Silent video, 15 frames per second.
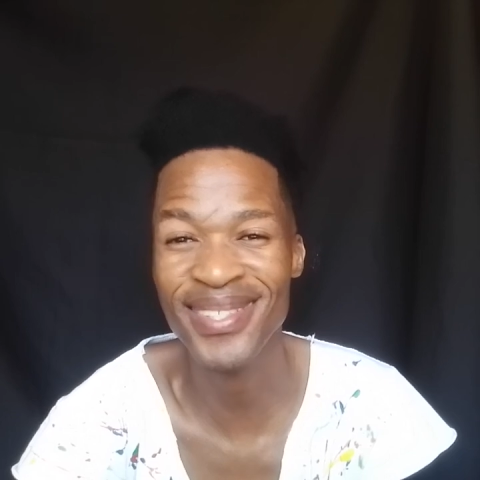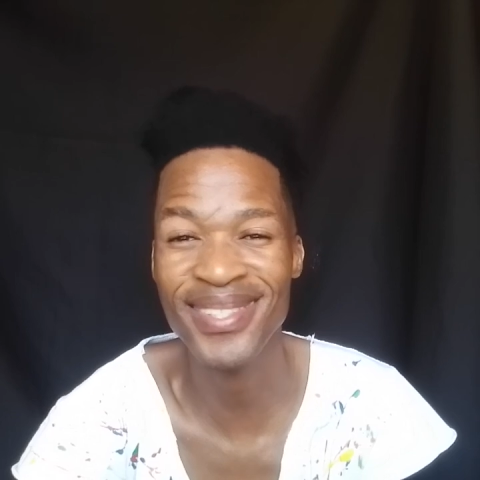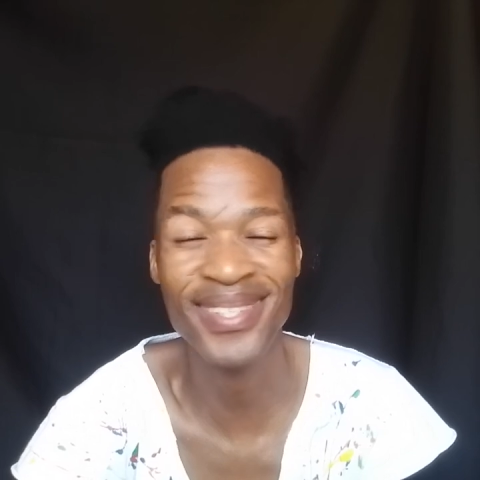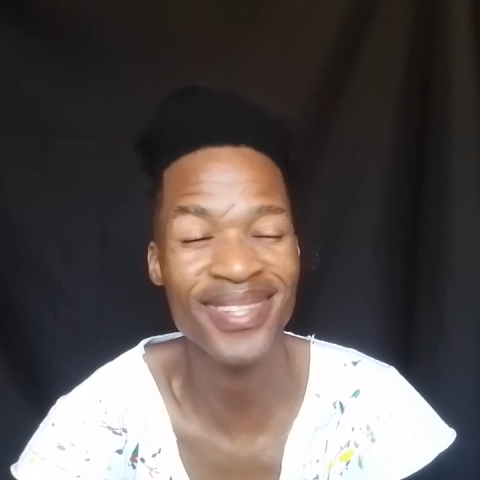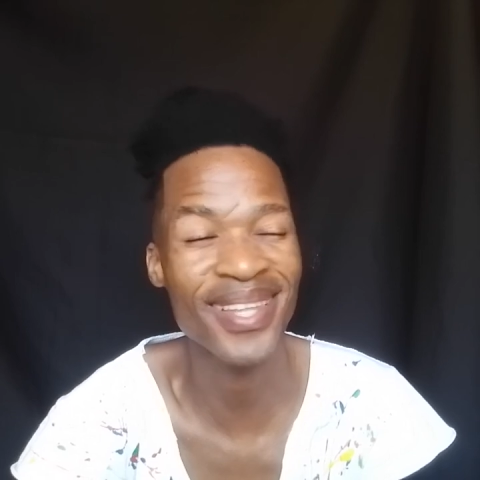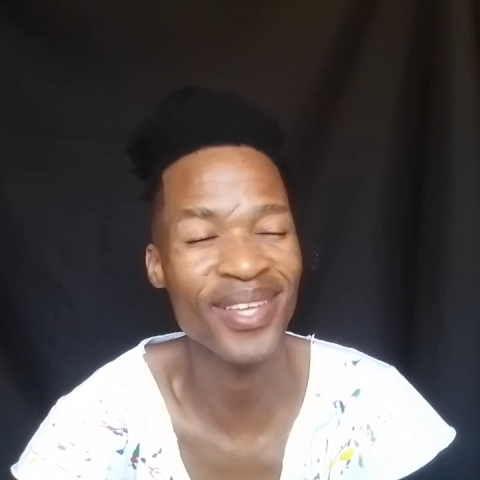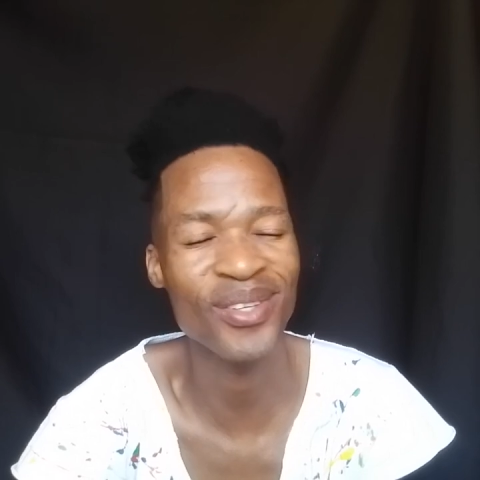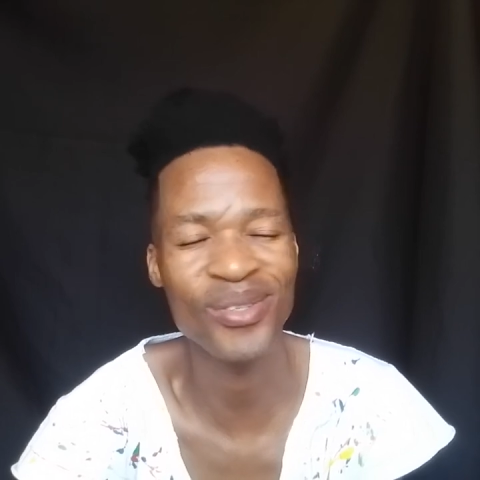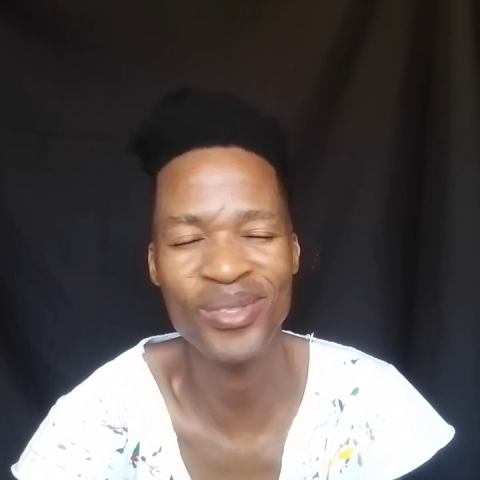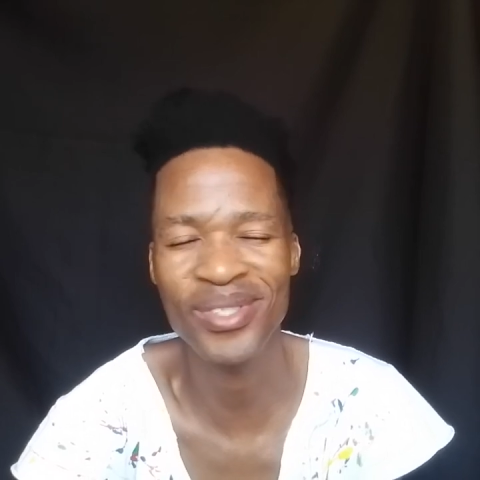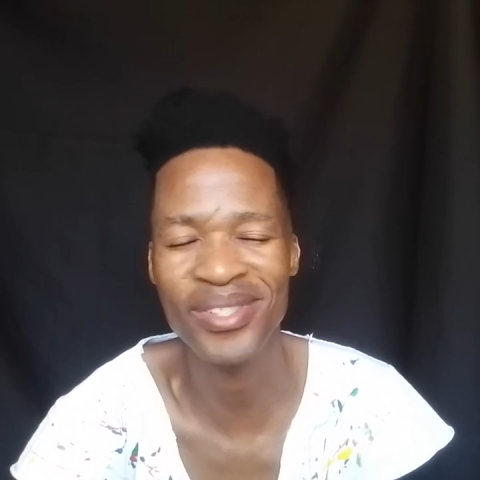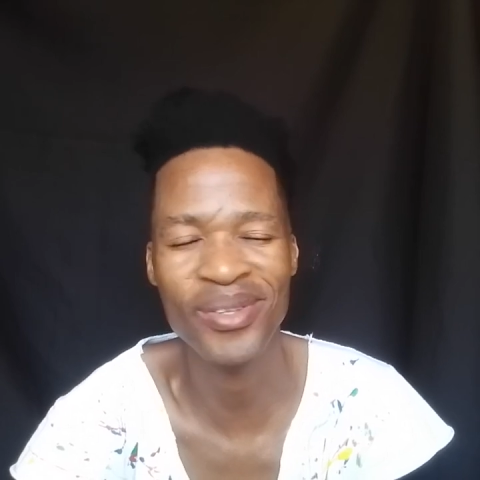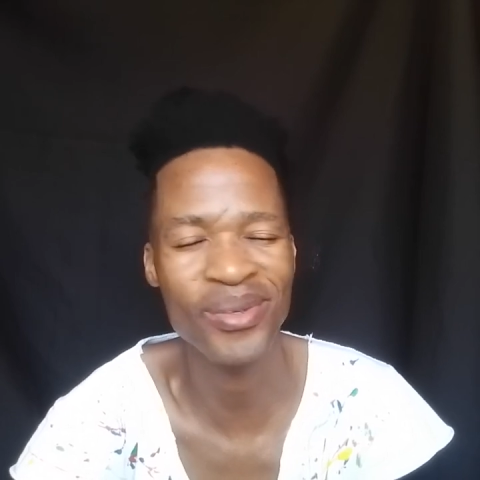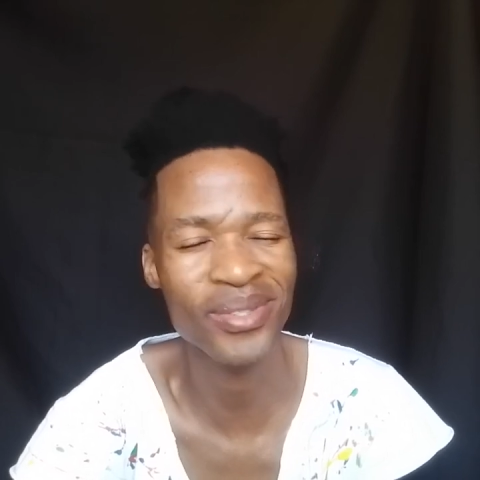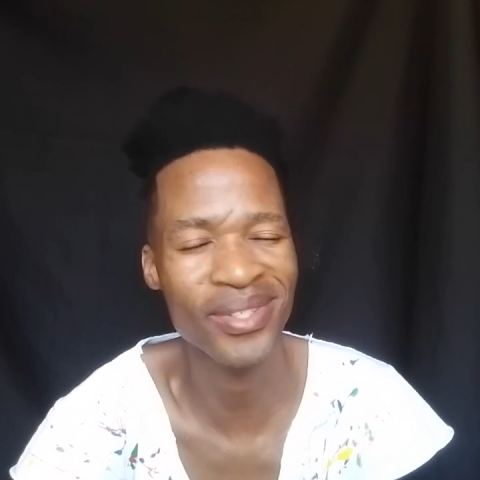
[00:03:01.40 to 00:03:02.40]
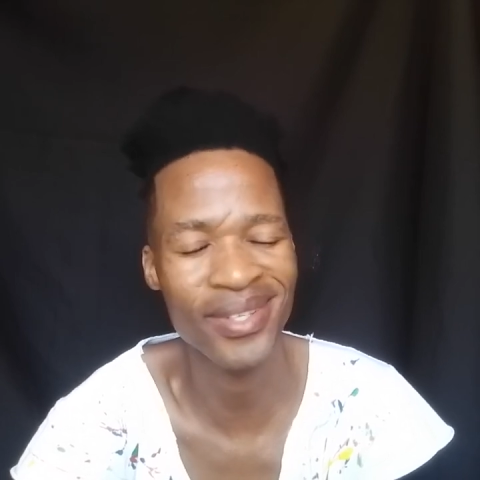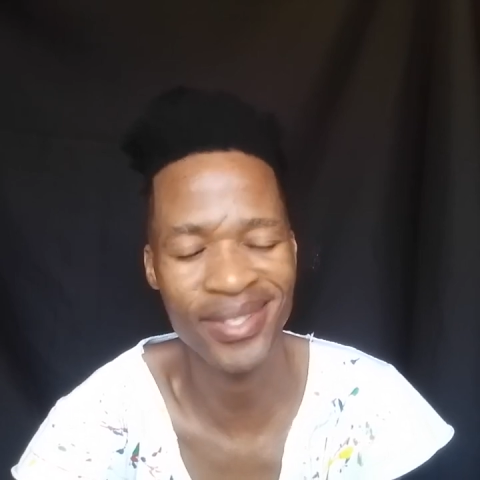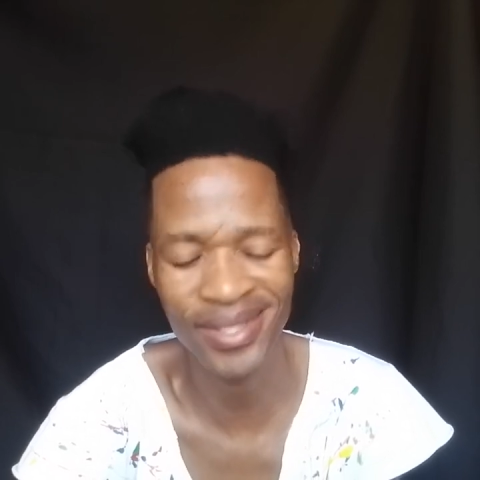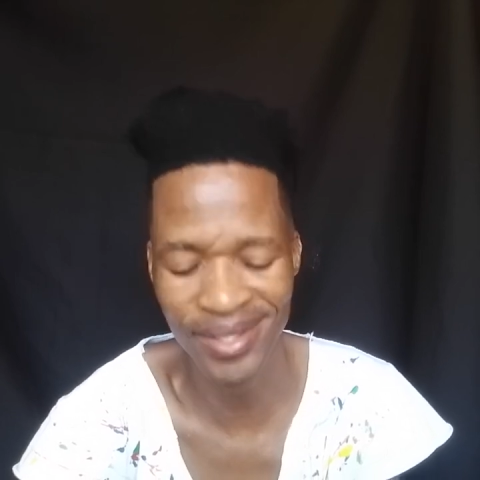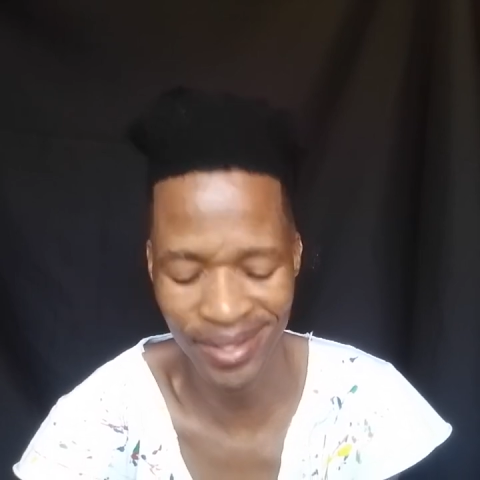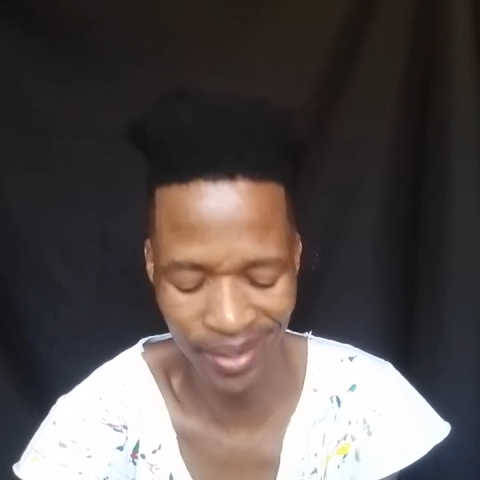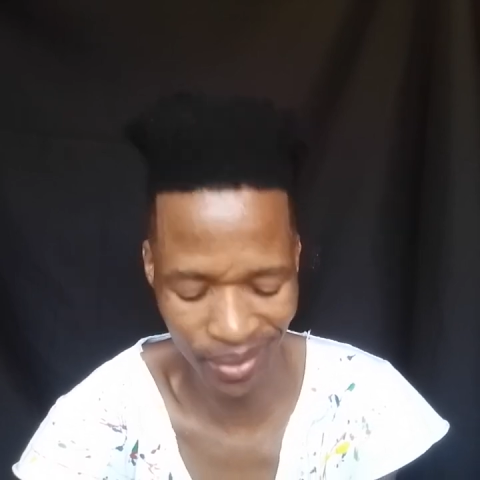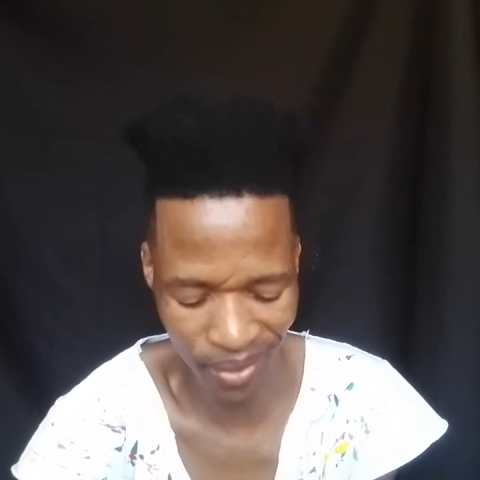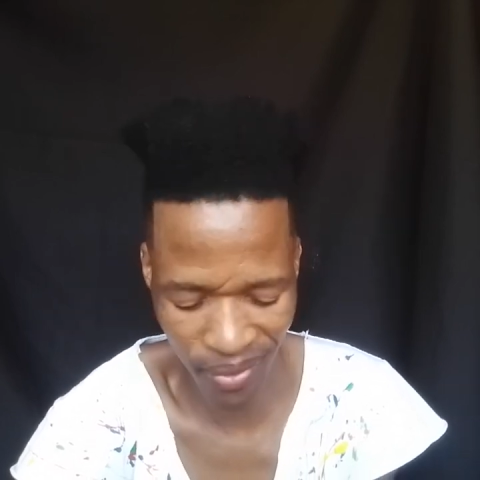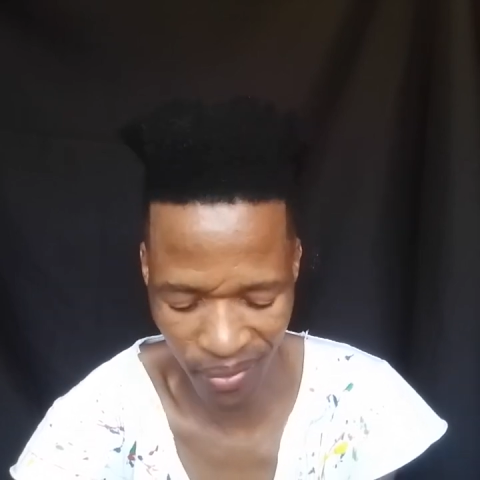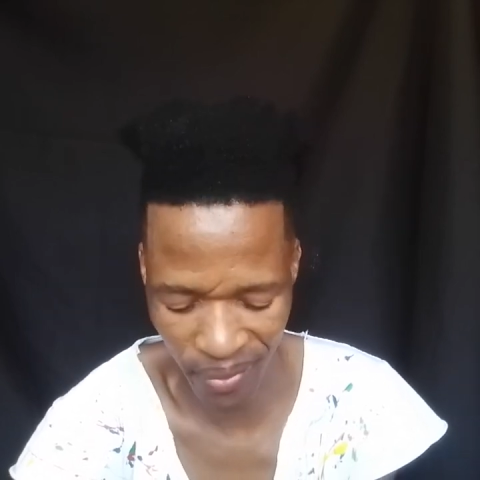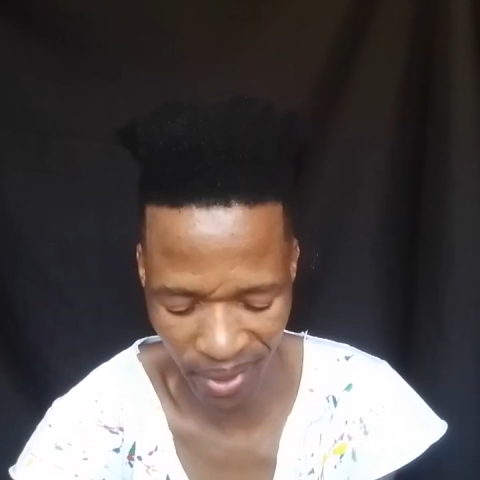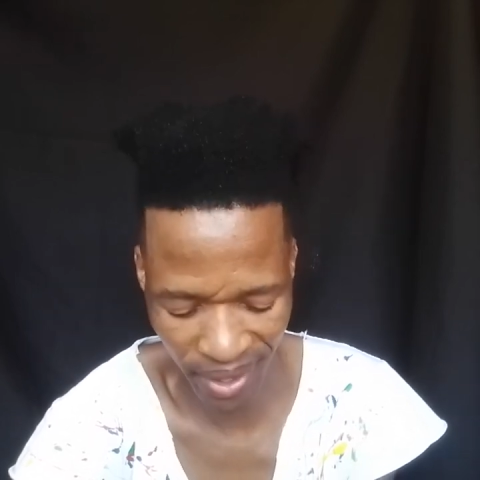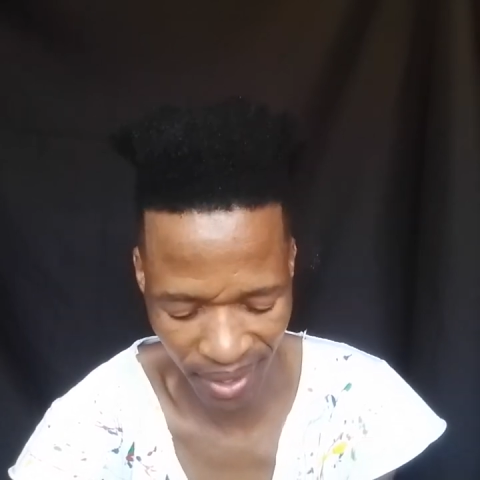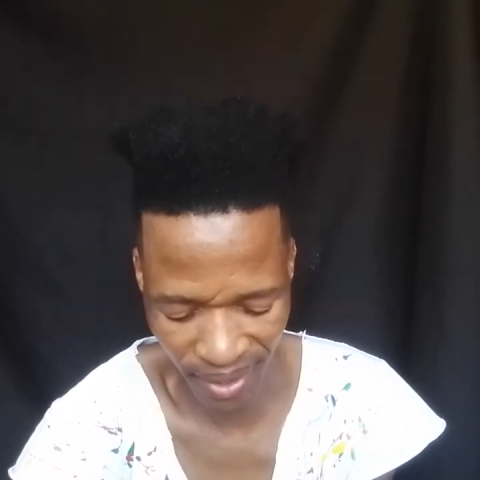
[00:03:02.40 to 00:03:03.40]
just that they use those things in the
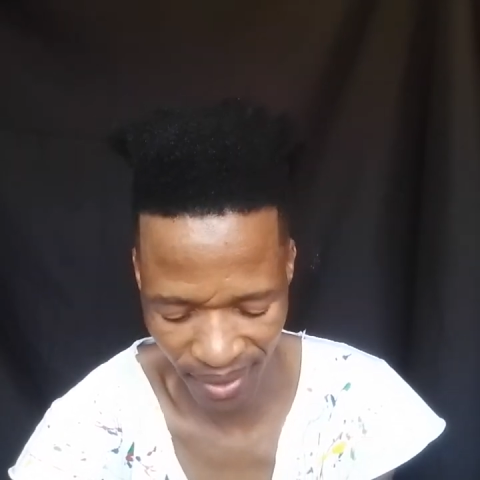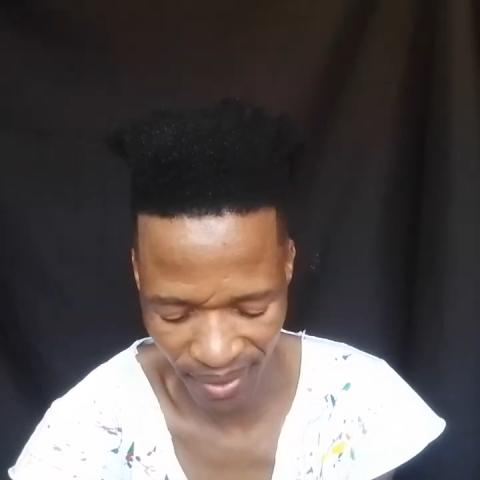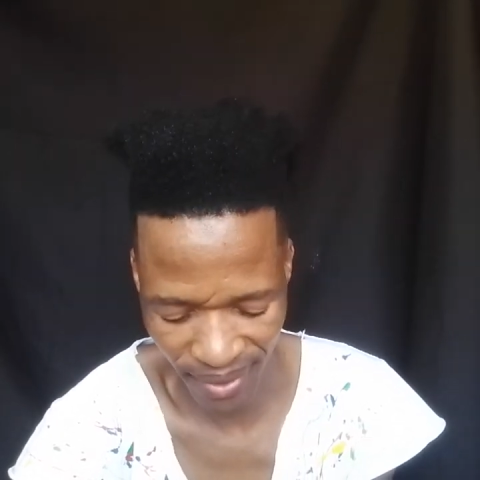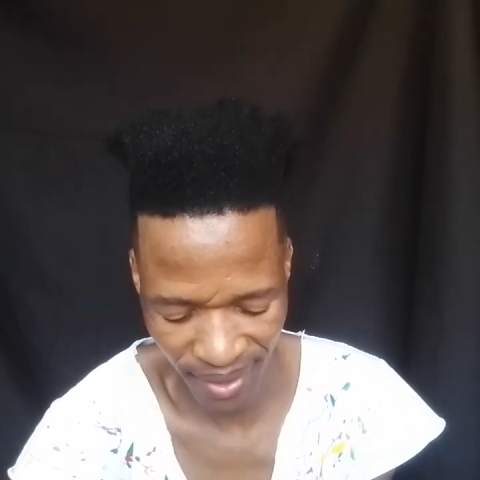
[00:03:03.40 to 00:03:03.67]
wrong way.